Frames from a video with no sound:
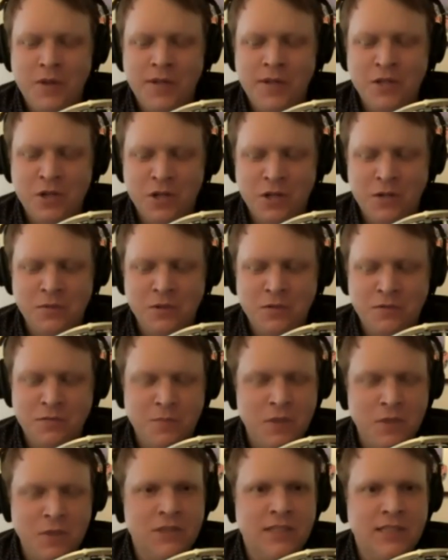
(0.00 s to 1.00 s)
in terms of
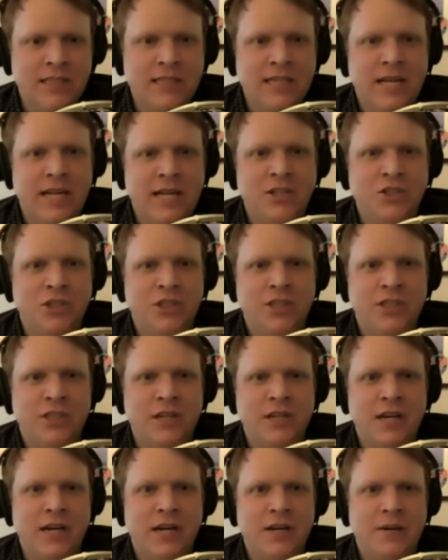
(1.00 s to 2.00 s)
building tension,
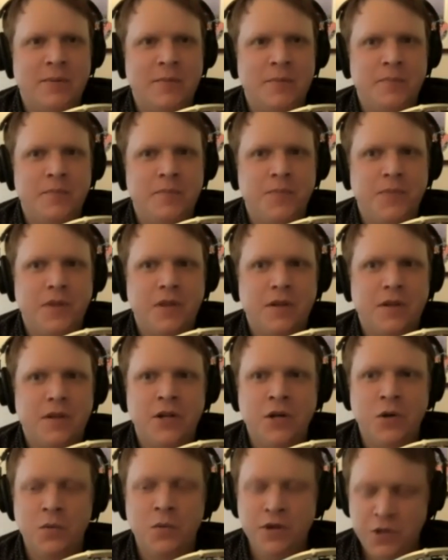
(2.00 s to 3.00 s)

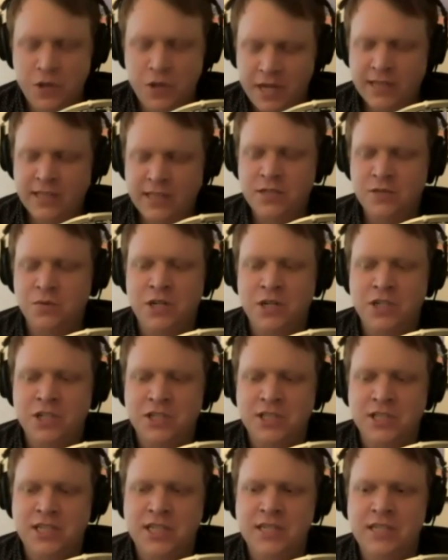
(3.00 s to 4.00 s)
you know, when you get these
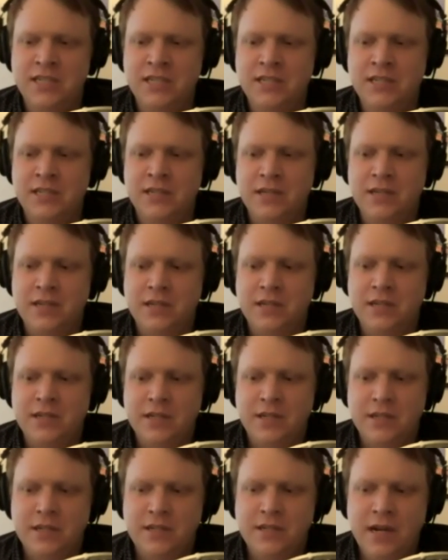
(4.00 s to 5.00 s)
rushes in,
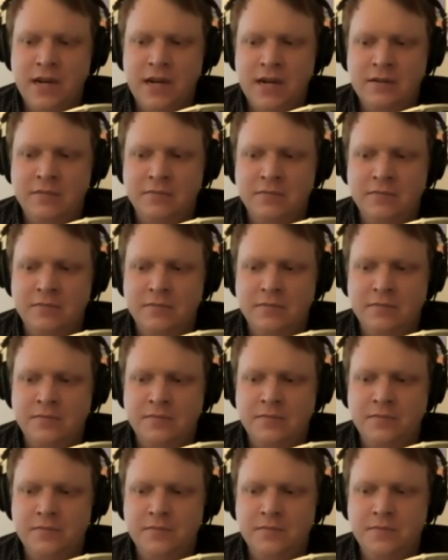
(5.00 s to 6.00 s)
a
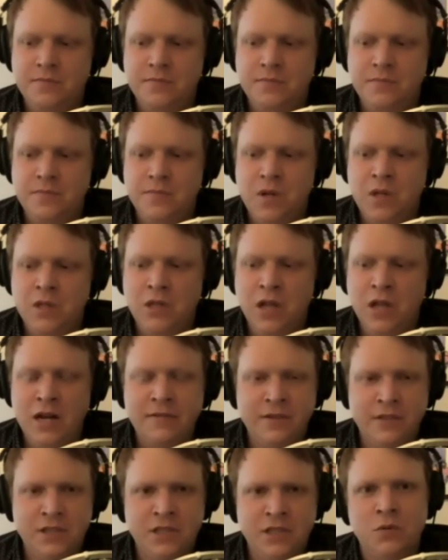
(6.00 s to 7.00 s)
lot
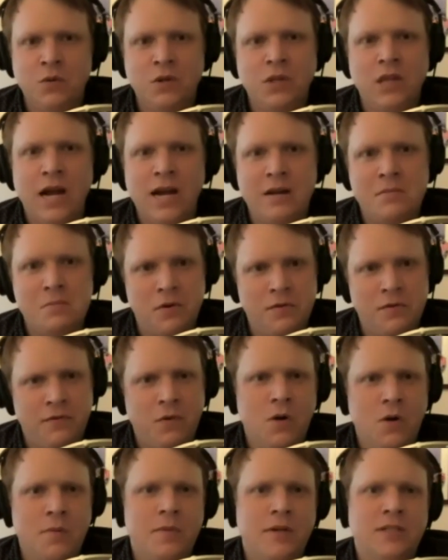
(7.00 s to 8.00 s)
of it's going to rely on
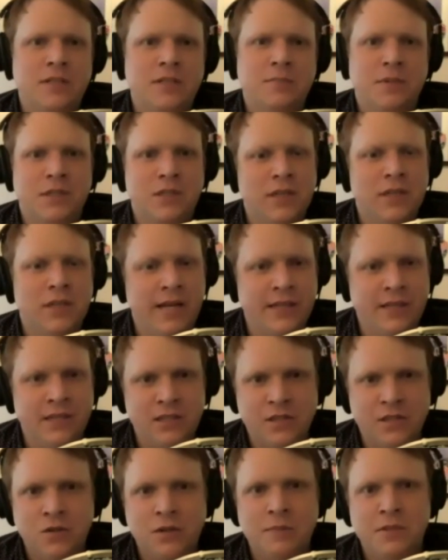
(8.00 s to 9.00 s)
performance and the
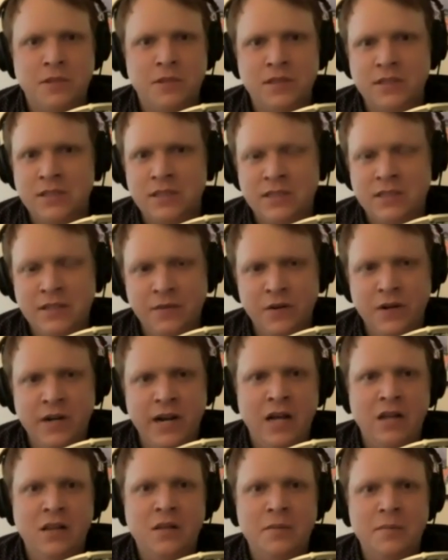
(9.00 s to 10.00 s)
script and different
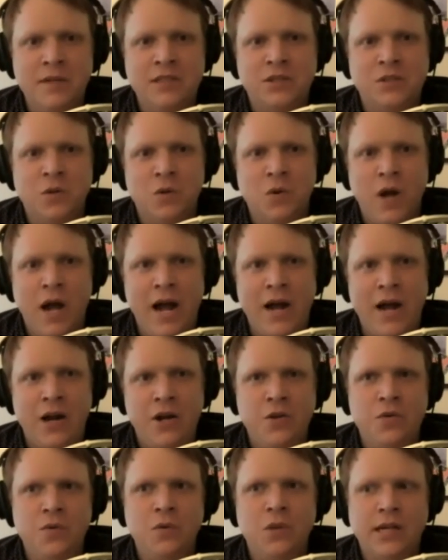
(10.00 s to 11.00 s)
elements. So how do
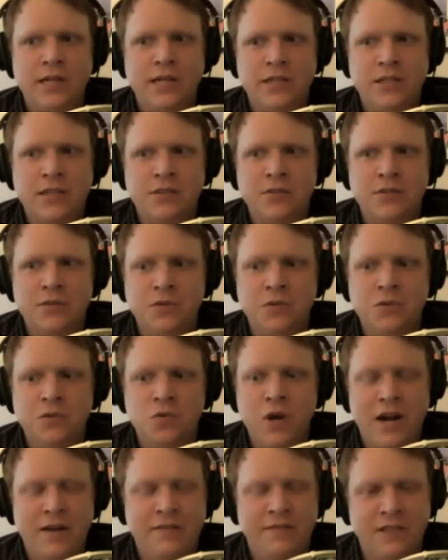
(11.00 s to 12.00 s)
you like to
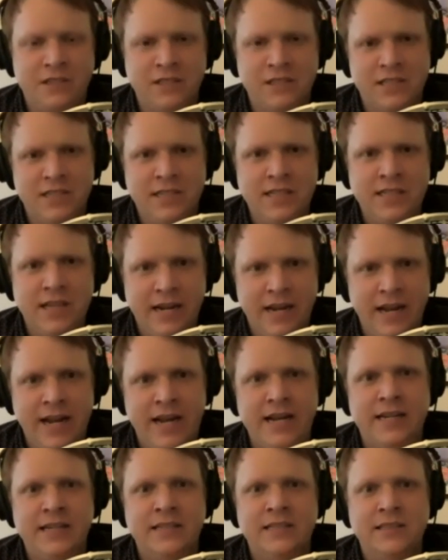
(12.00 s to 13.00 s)
craft a scene that
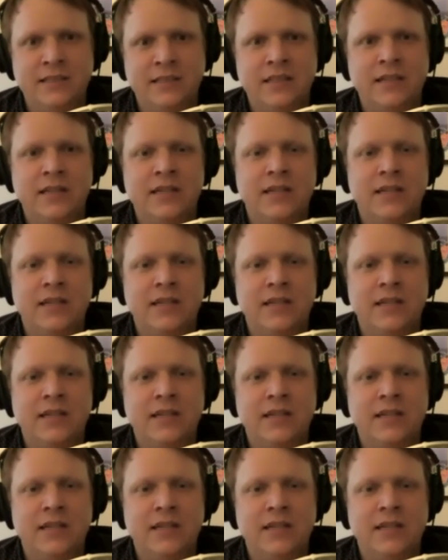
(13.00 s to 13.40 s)
has